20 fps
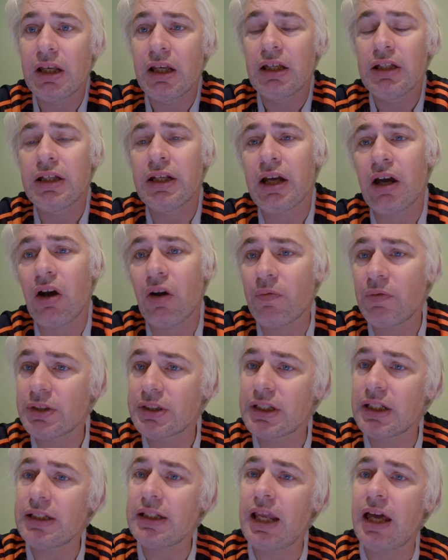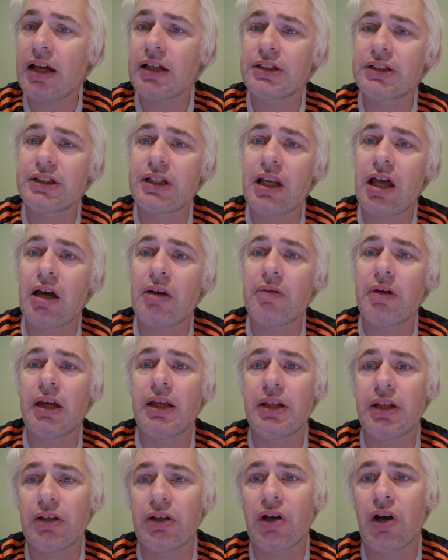You know, obviously let us know
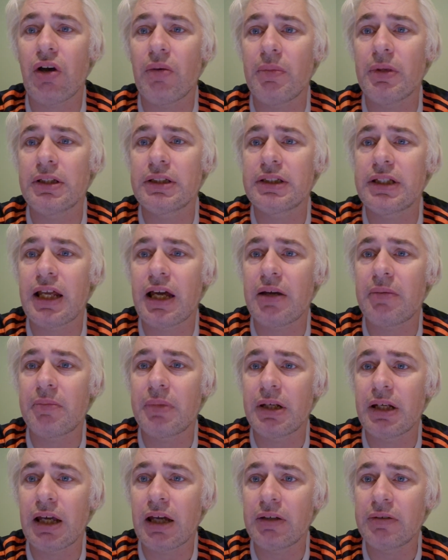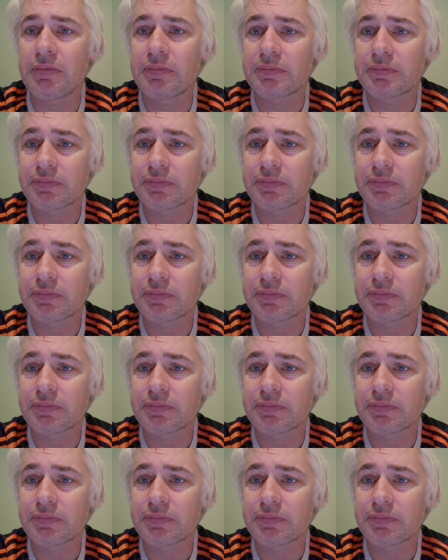in the comments down below